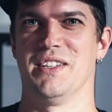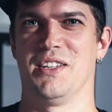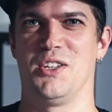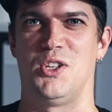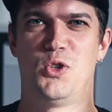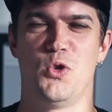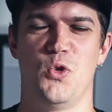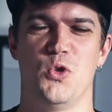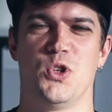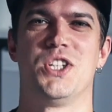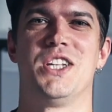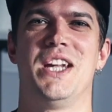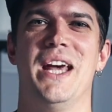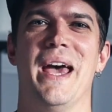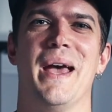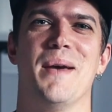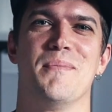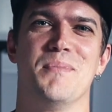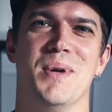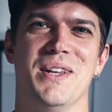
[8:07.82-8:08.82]
a huge
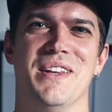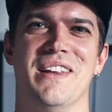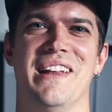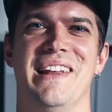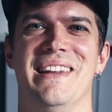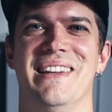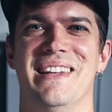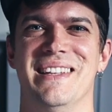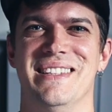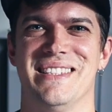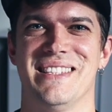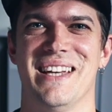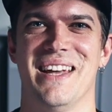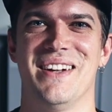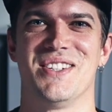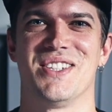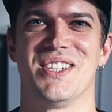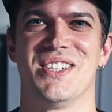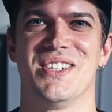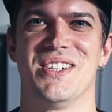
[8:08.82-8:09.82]
table in the
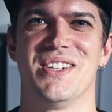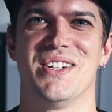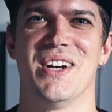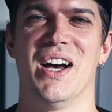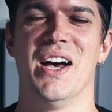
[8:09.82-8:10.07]
center,